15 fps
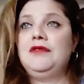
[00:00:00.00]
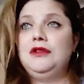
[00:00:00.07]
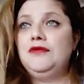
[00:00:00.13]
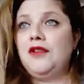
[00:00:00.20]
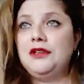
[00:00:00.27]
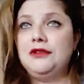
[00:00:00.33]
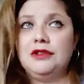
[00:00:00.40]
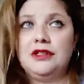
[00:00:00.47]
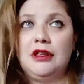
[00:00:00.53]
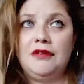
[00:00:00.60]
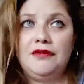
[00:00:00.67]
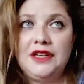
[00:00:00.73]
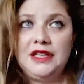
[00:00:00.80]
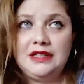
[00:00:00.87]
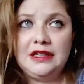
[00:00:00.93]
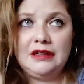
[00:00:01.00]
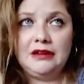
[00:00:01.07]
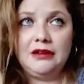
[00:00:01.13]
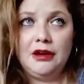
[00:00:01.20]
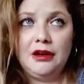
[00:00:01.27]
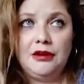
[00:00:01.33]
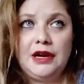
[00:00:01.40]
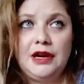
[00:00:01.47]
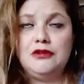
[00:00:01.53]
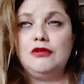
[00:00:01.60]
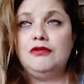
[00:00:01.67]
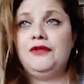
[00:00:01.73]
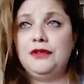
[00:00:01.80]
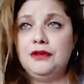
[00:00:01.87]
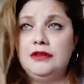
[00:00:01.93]
you find yourself eating alone and
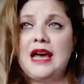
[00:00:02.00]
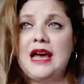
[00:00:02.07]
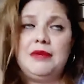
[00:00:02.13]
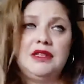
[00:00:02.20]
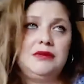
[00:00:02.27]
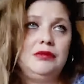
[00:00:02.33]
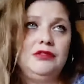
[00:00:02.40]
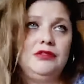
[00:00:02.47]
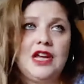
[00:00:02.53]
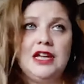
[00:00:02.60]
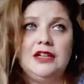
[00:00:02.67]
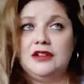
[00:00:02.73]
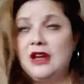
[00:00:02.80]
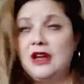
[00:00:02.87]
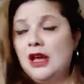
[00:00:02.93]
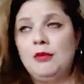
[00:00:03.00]
your food habits will change.